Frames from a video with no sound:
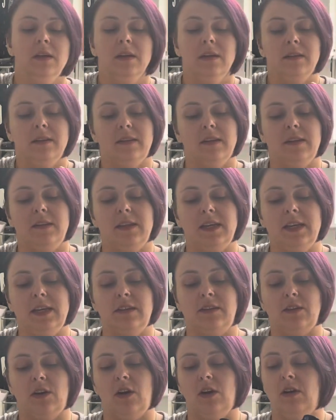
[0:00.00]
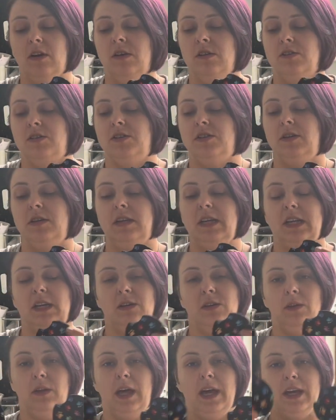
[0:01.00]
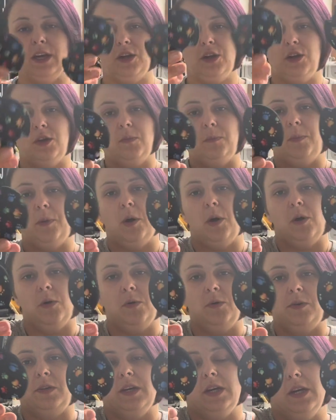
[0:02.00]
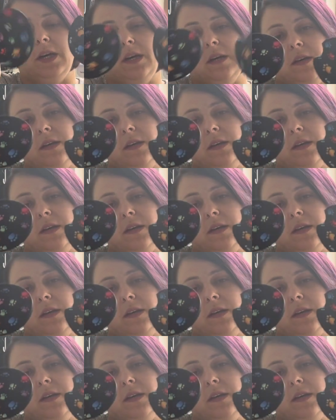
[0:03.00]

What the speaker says: So these are two little like cup holder